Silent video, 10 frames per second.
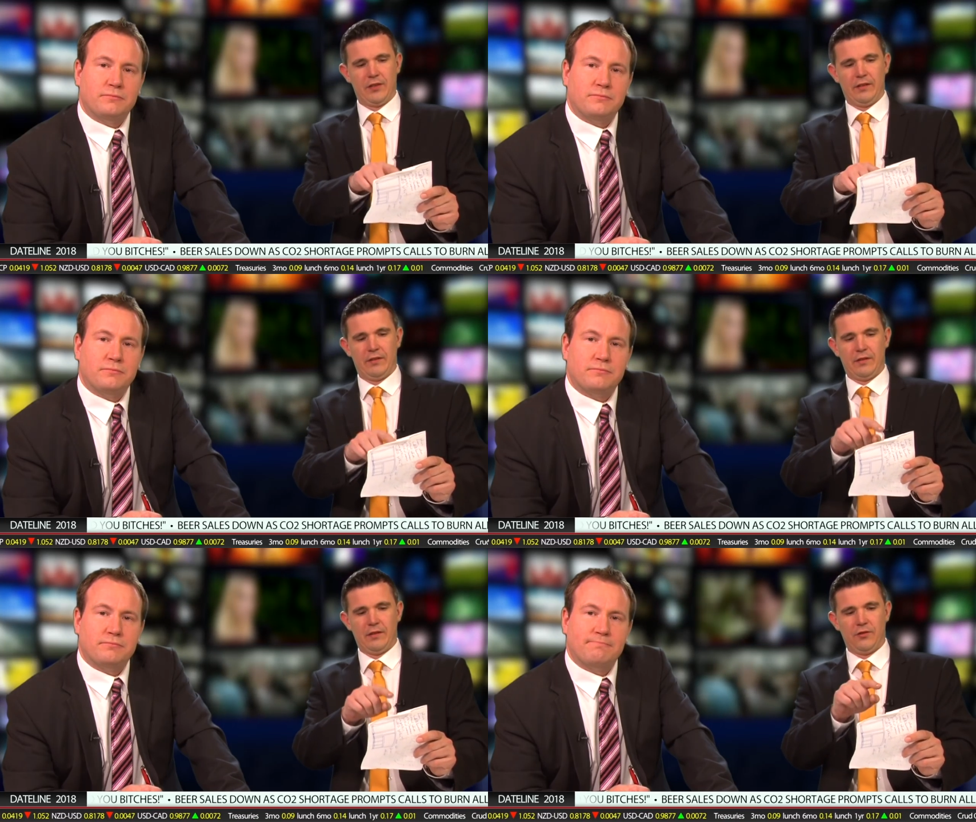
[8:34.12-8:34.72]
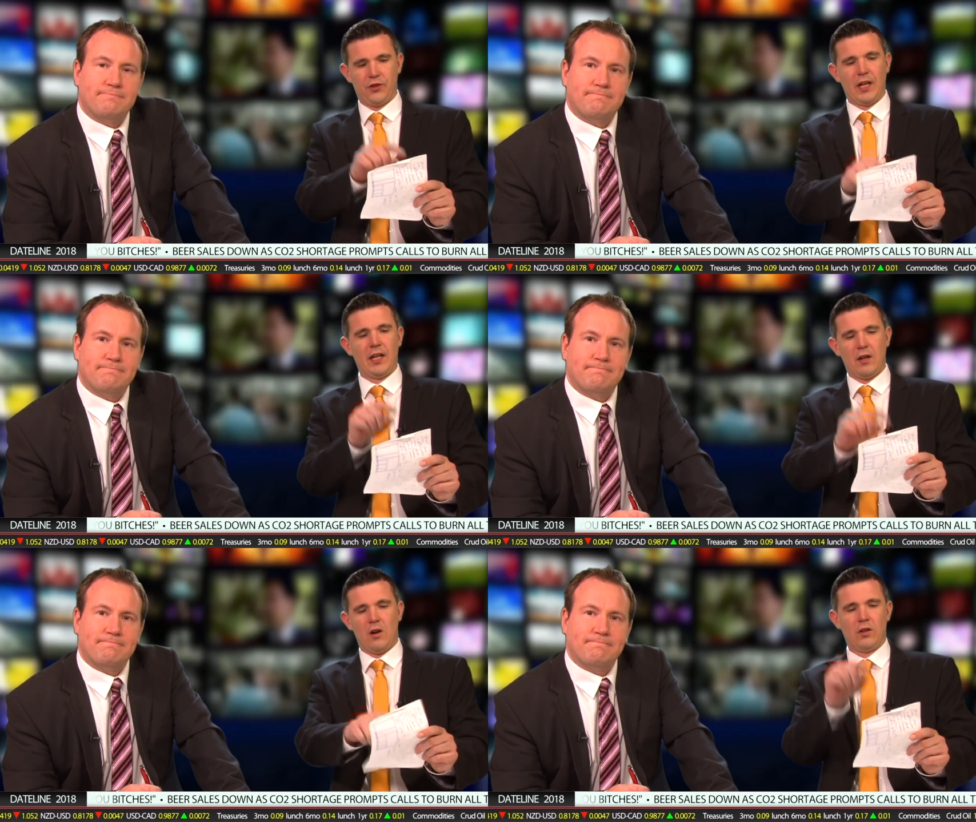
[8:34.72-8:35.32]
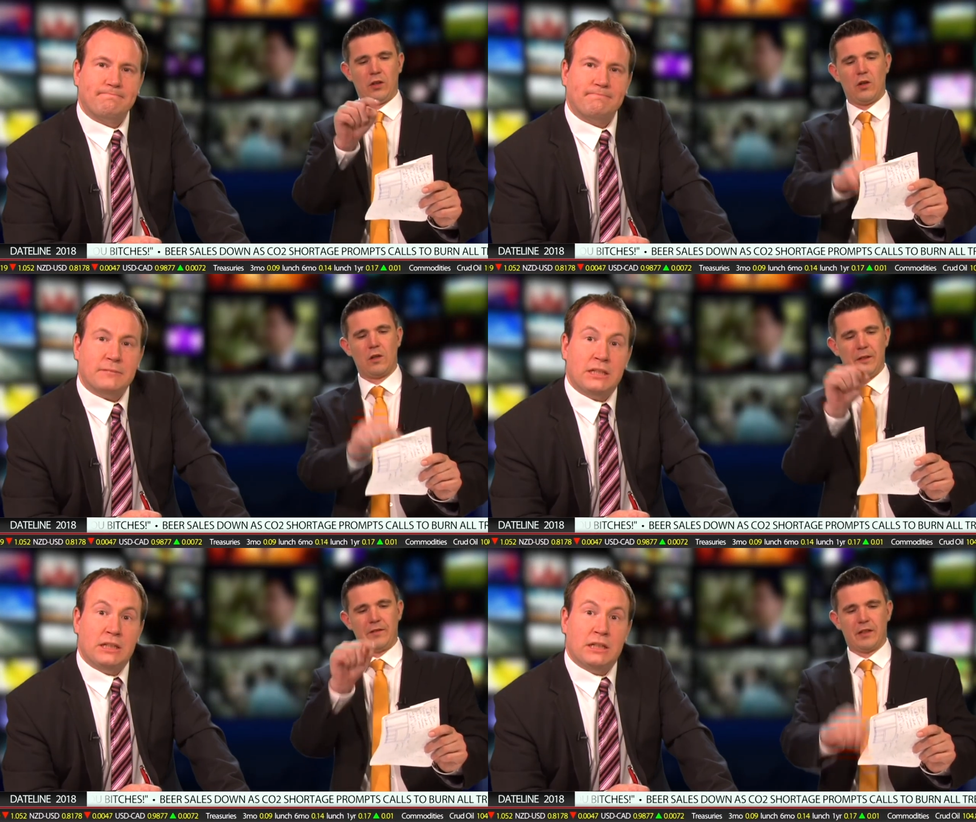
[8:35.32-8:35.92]
Speaker 1: It says, J on
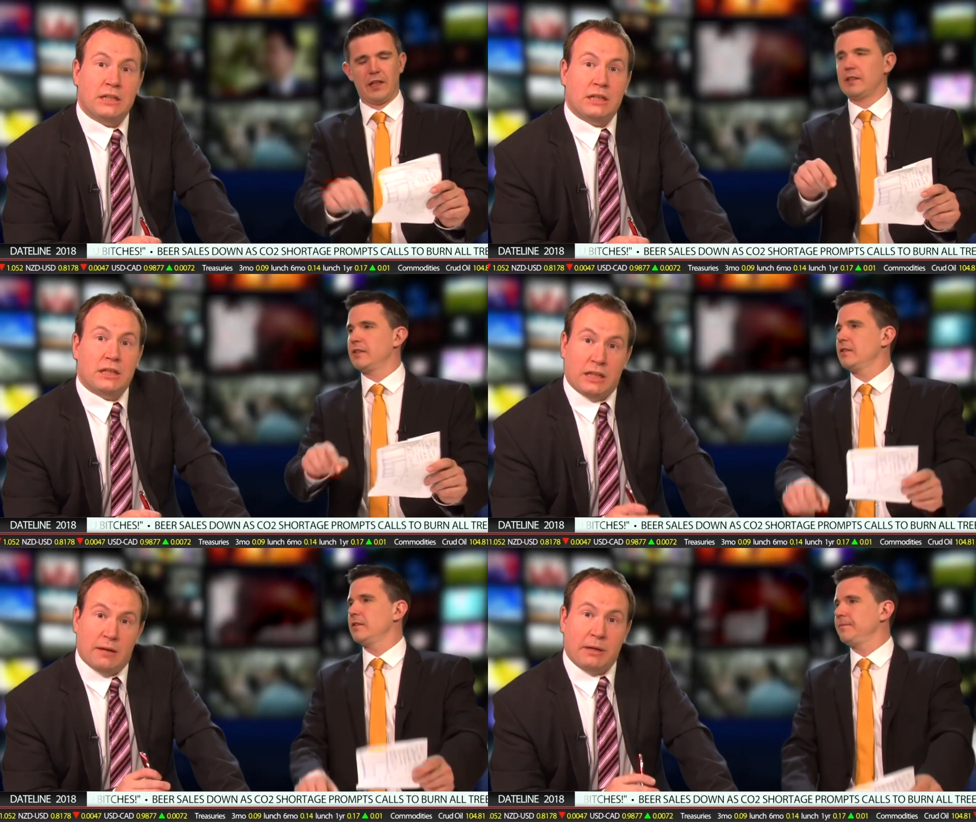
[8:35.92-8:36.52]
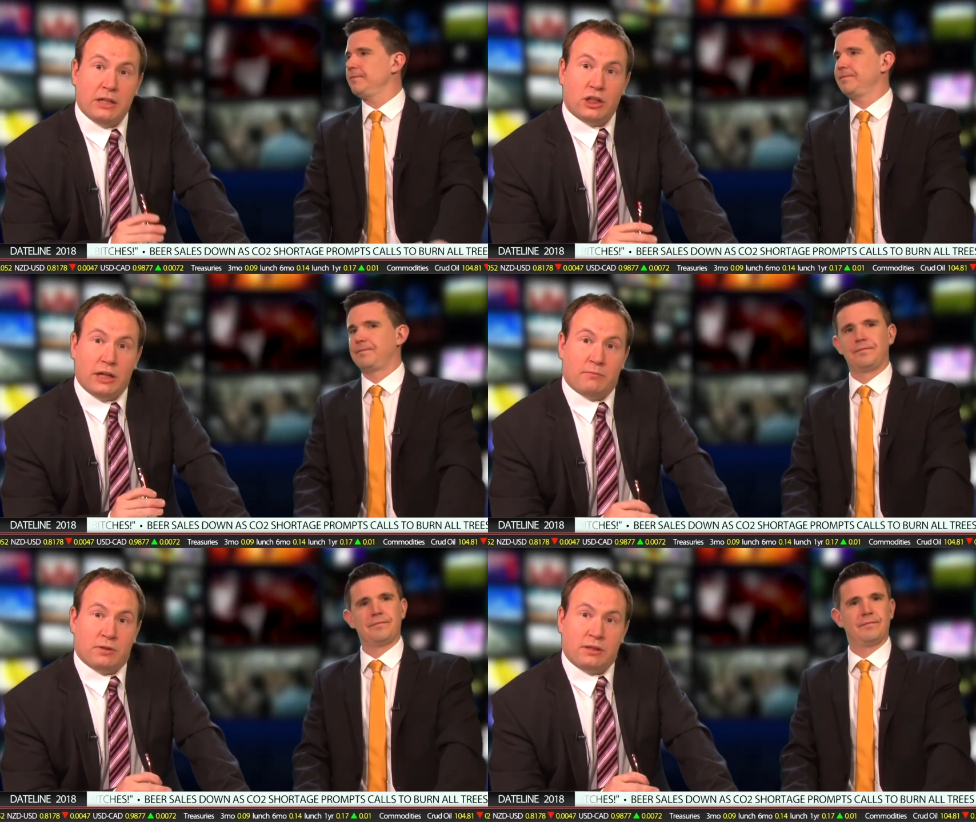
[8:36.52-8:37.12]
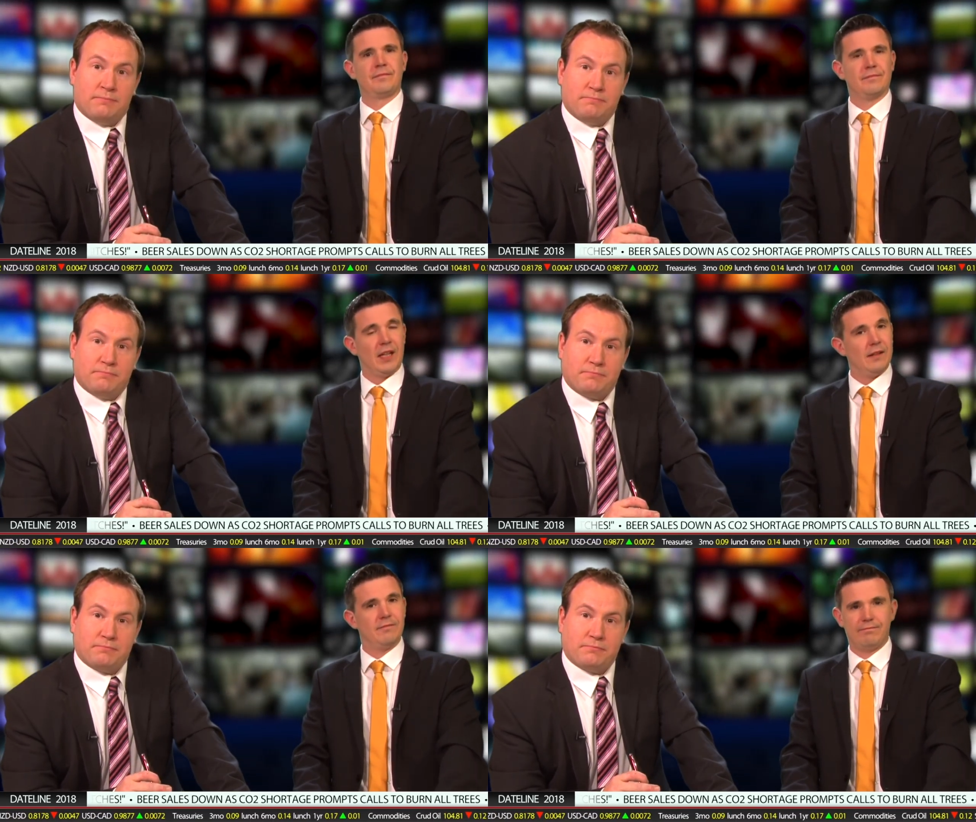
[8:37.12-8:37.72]
Cockminster case. That meant James.
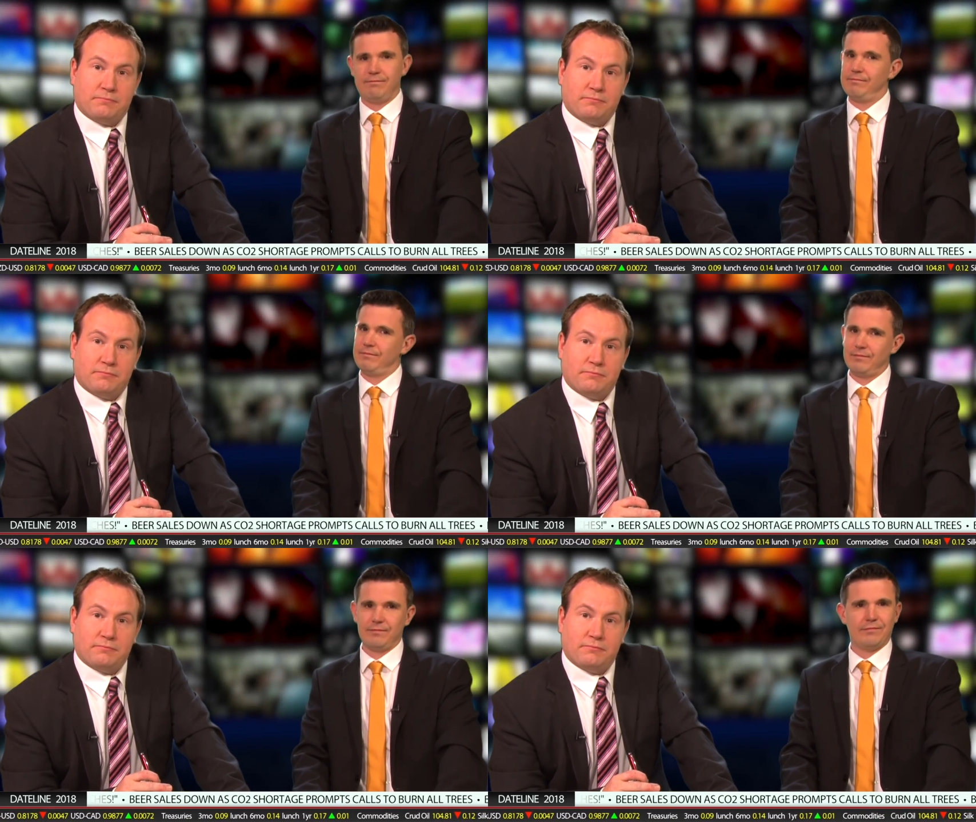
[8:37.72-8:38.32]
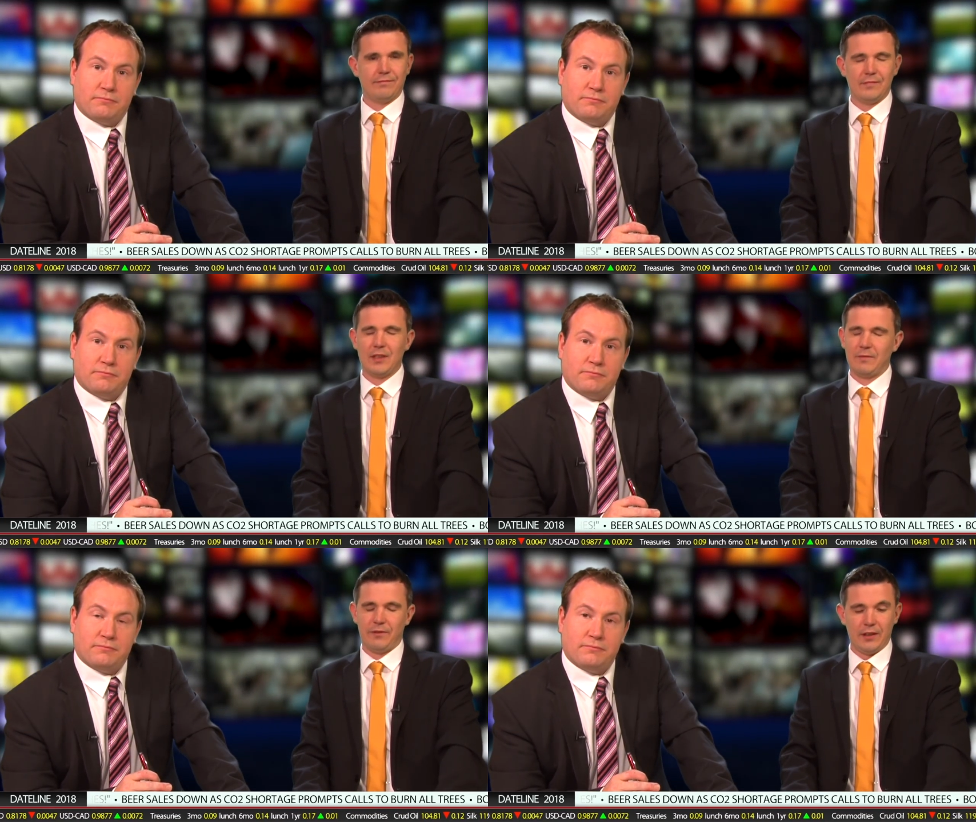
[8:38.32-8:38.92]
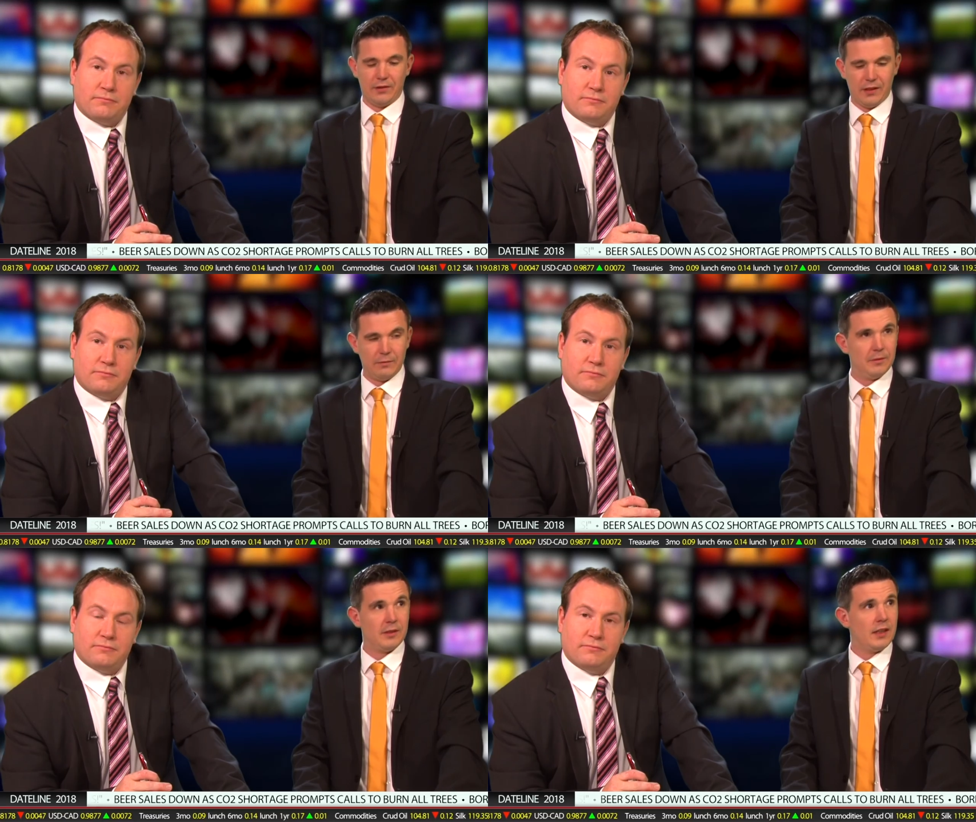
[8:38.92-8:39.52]
I'm fairly sure
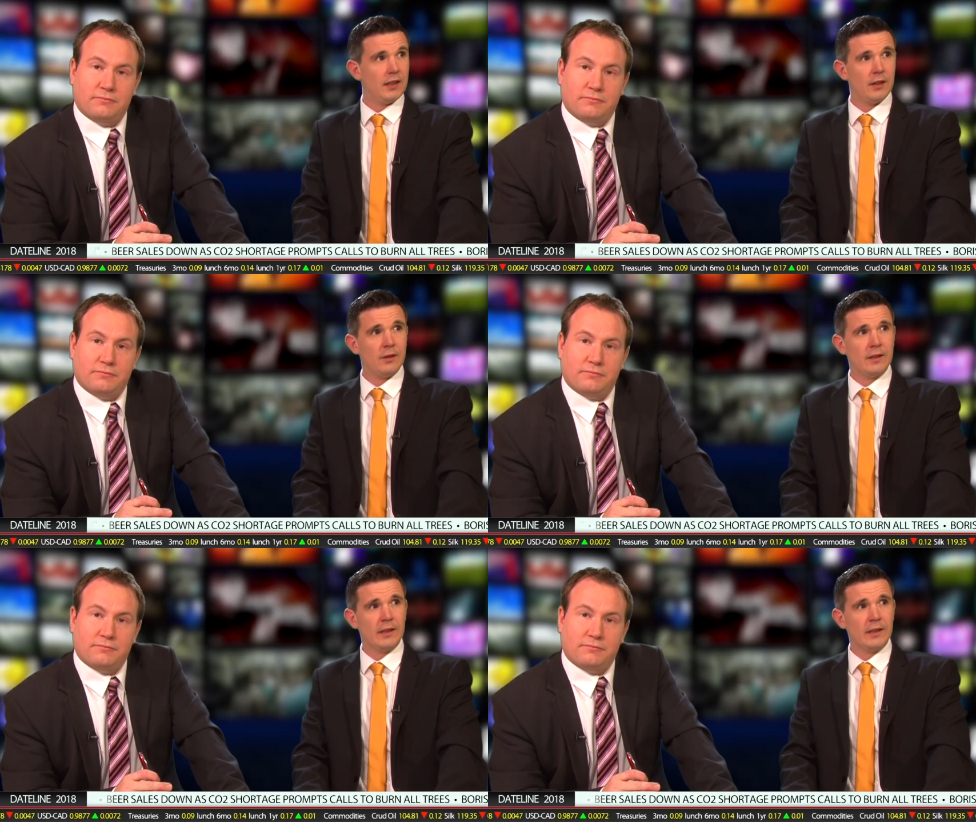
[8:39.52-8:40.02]
that woman's dead now.